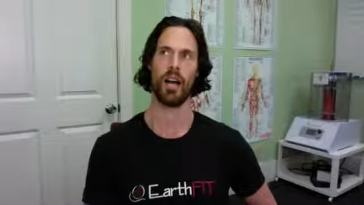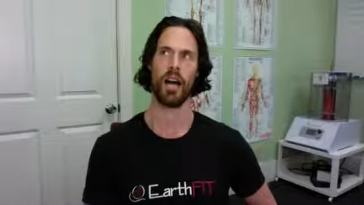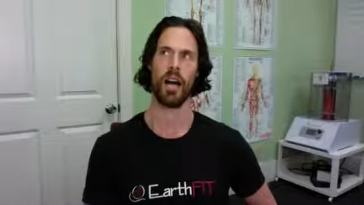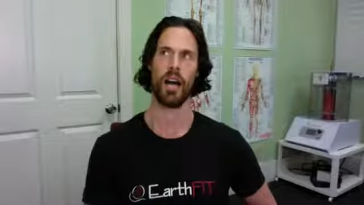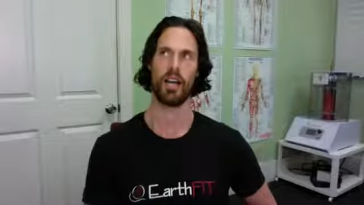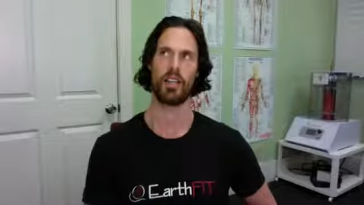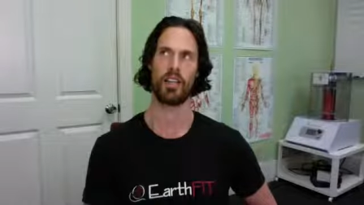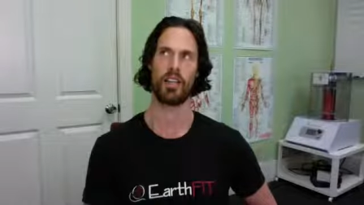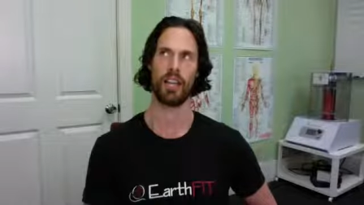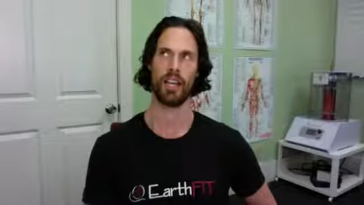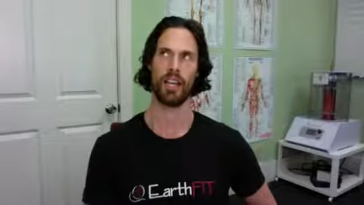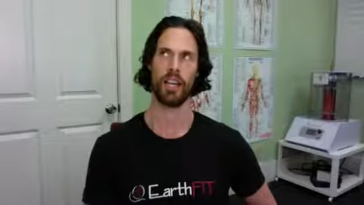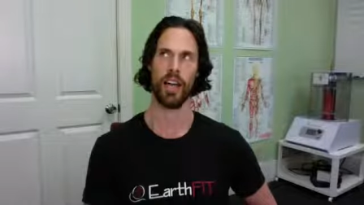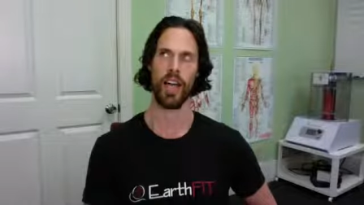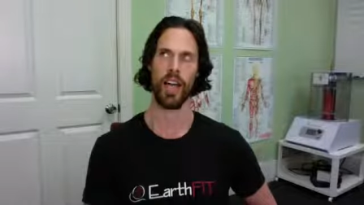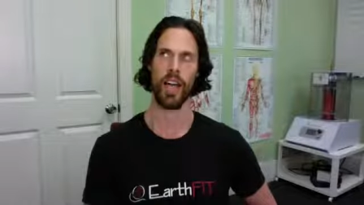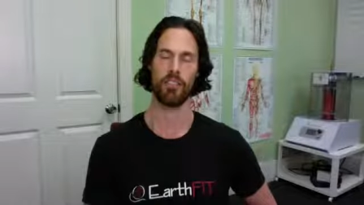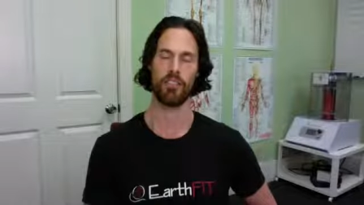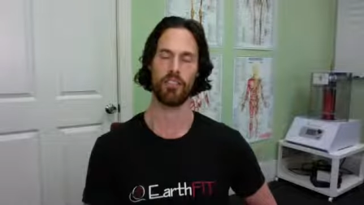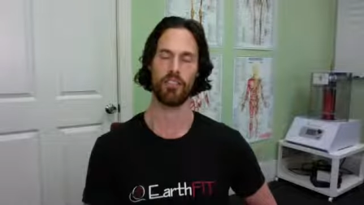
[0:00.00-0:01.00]
I think I
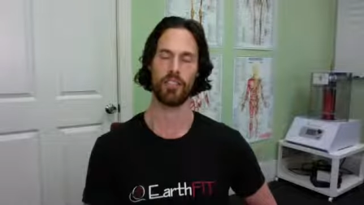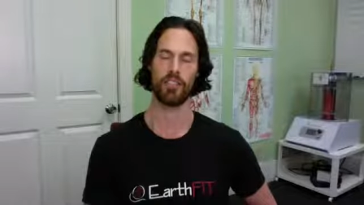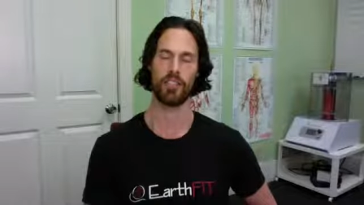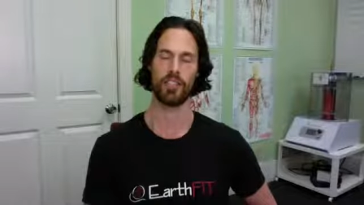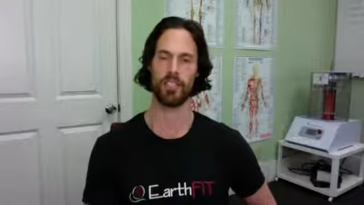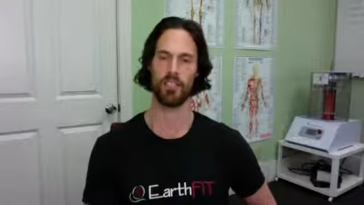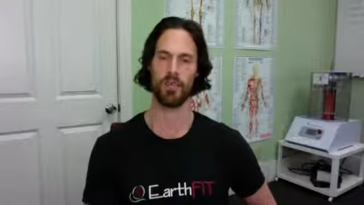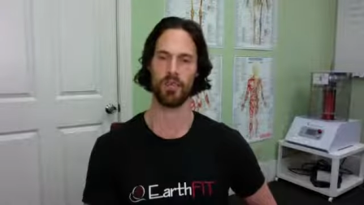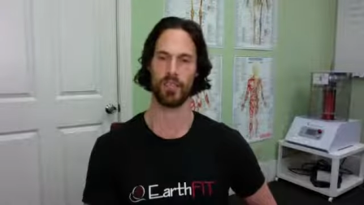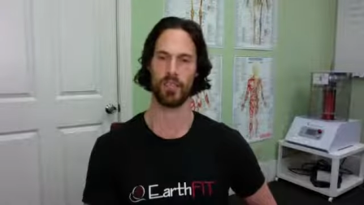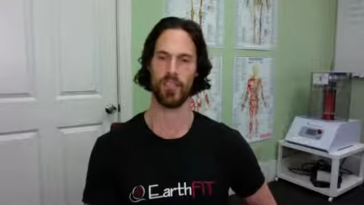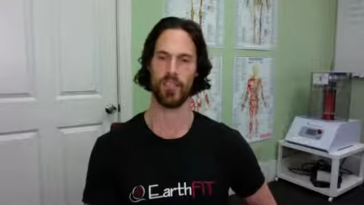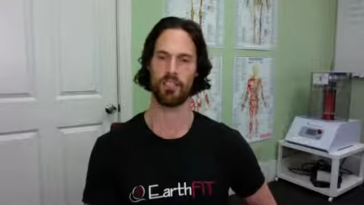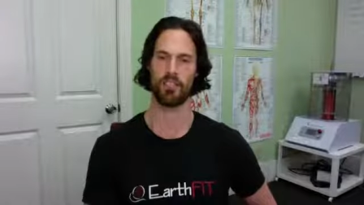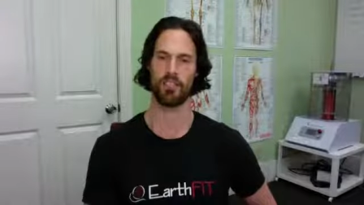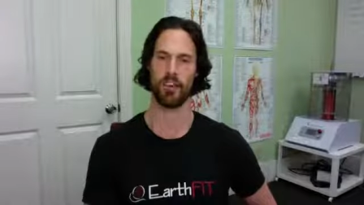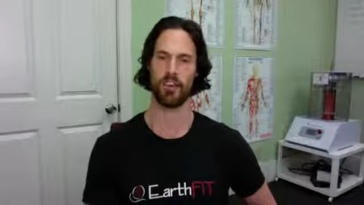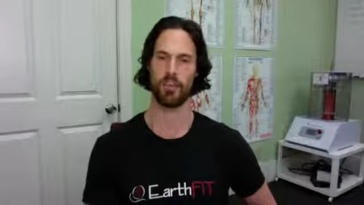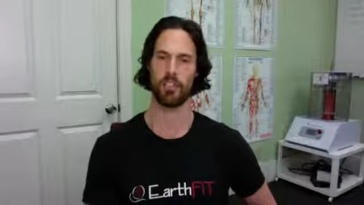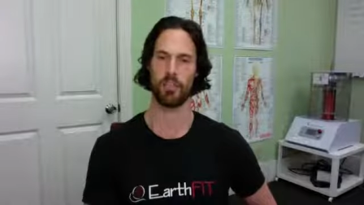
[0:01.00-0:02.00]
have heard this. It was like
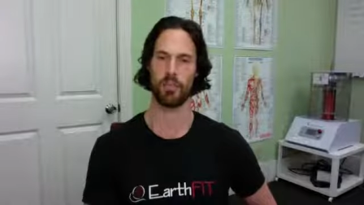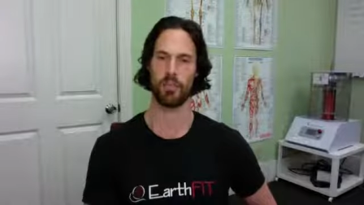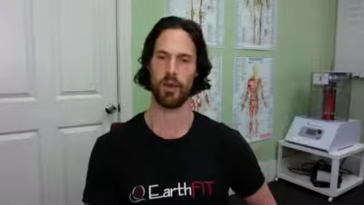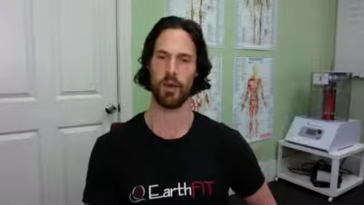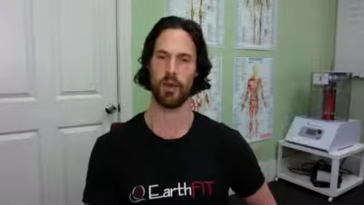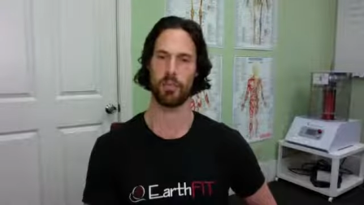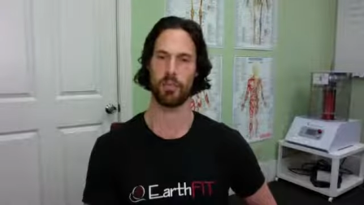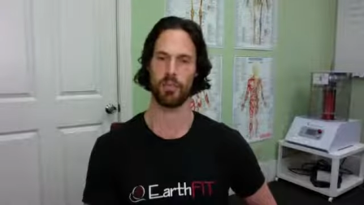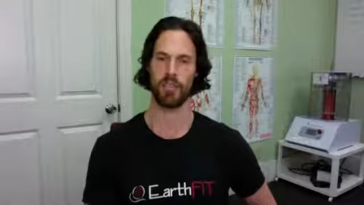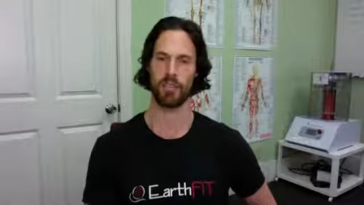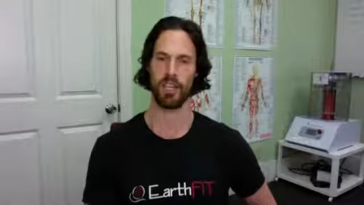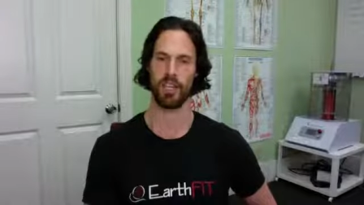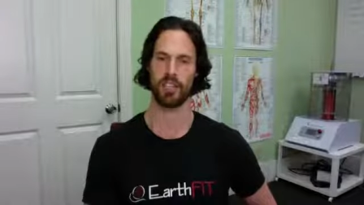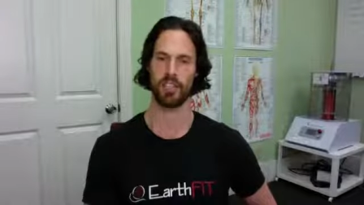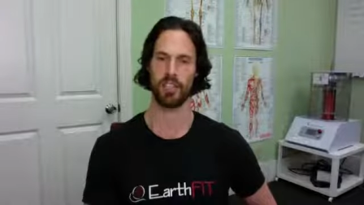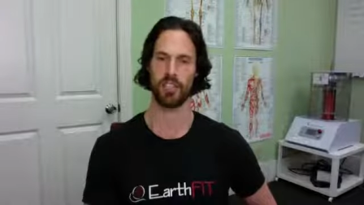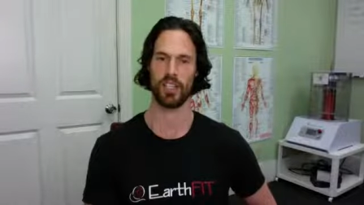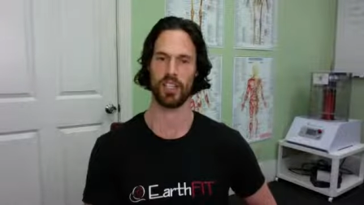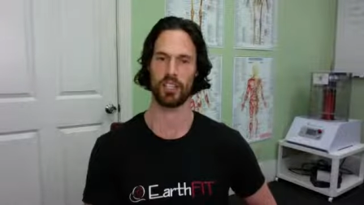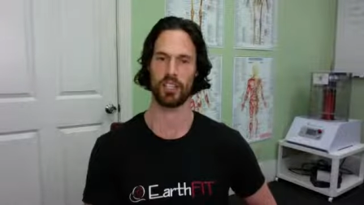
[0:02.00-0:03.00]
very small
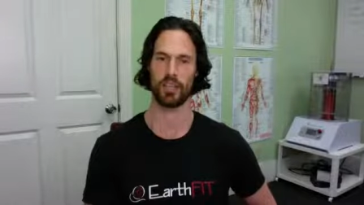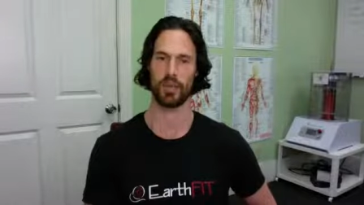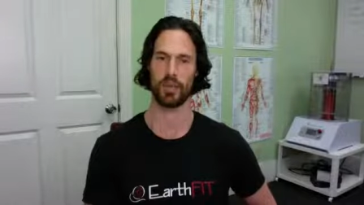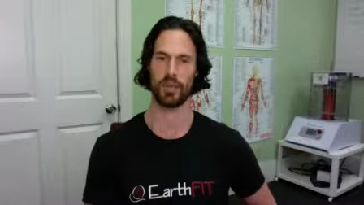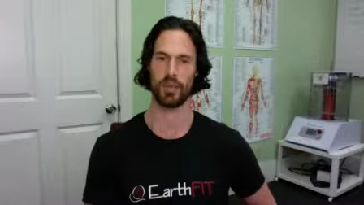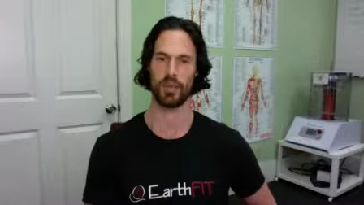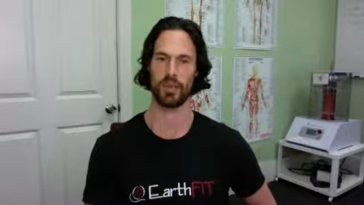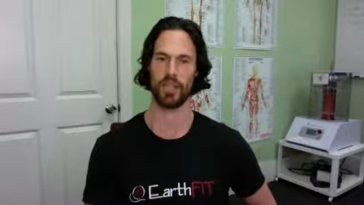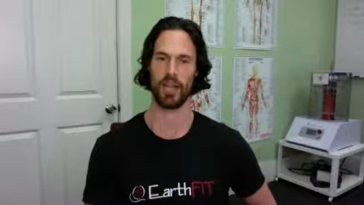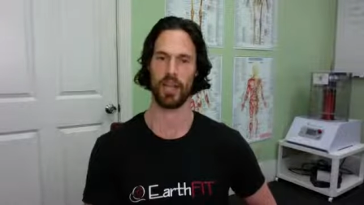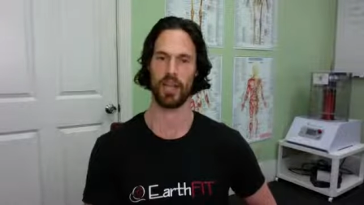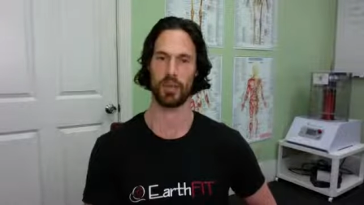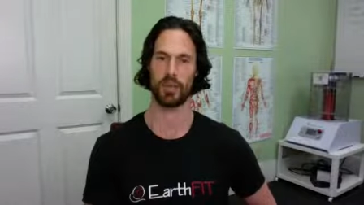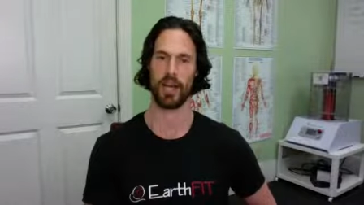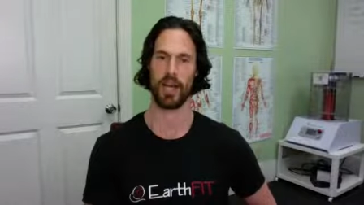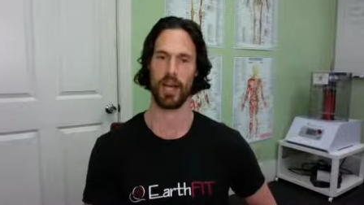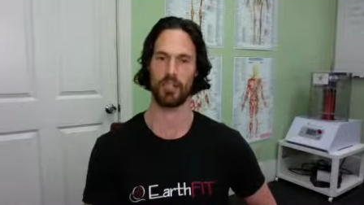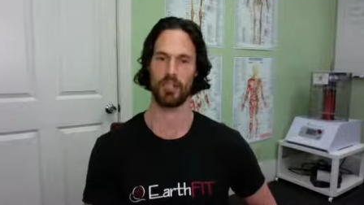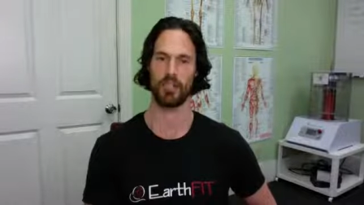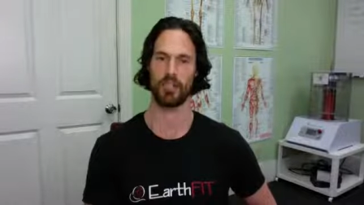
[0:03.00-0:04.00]
percentage, like 2%
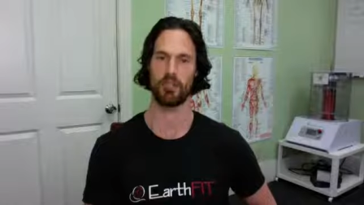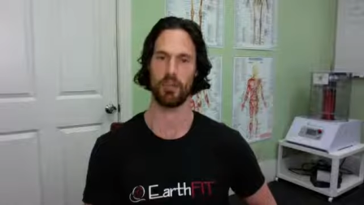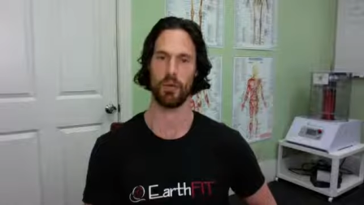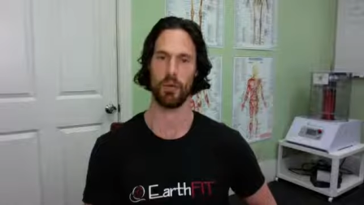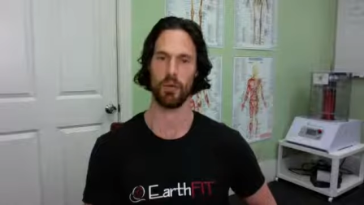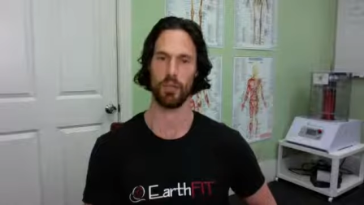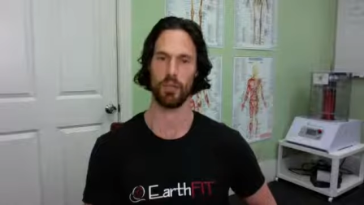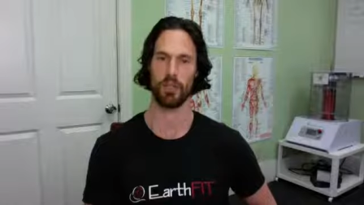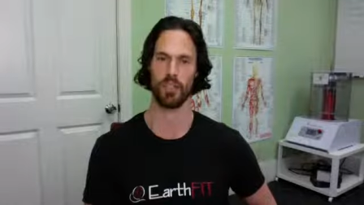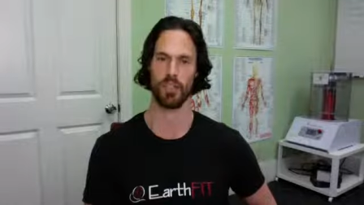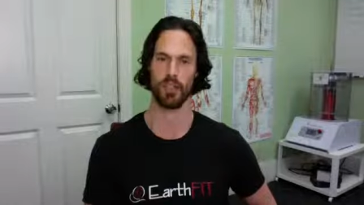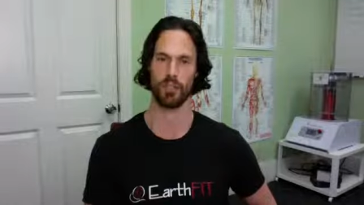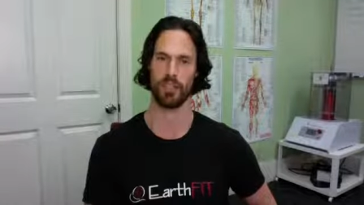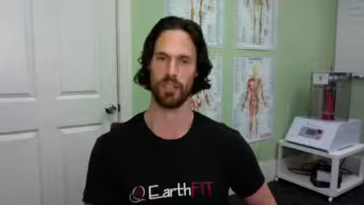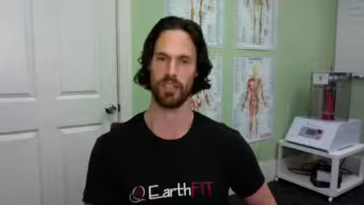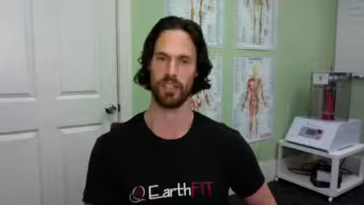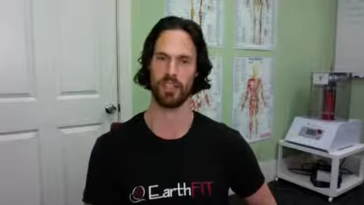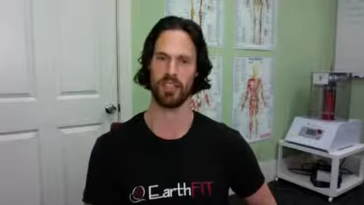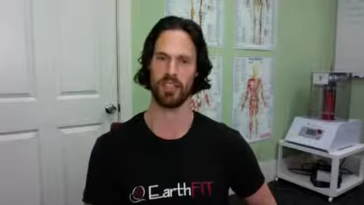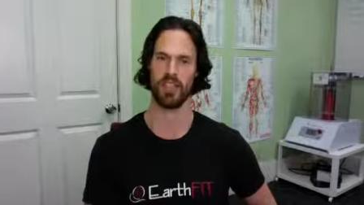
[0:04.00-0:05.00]
past 4 or
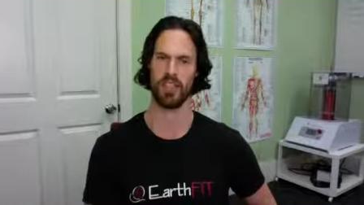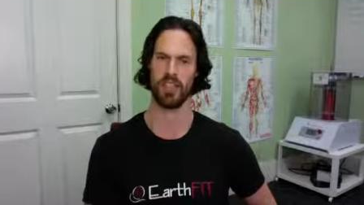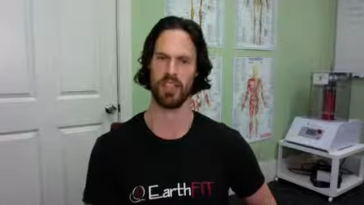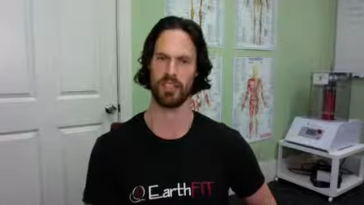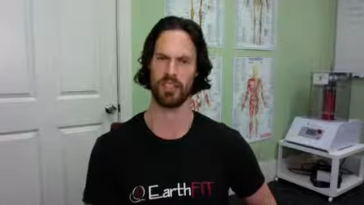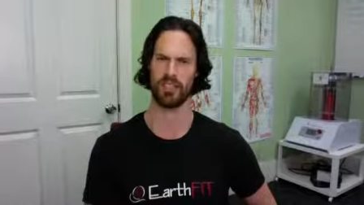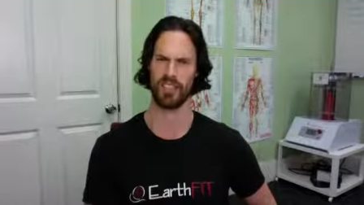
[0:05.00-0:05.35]
something like that.